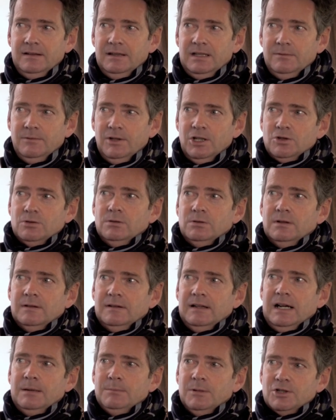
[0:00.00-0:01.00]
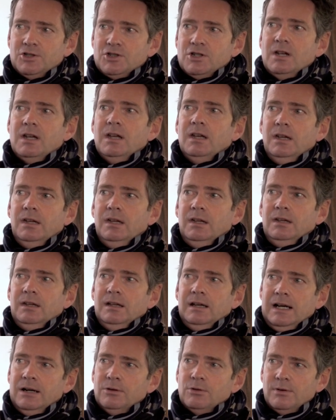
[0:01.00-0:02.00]
individuals how much
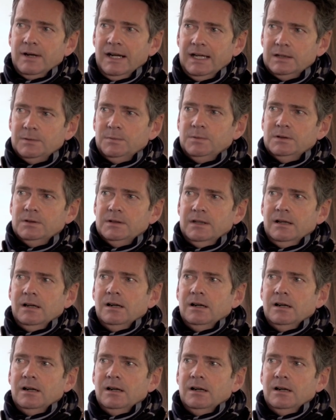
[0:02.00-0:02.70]
how grateful they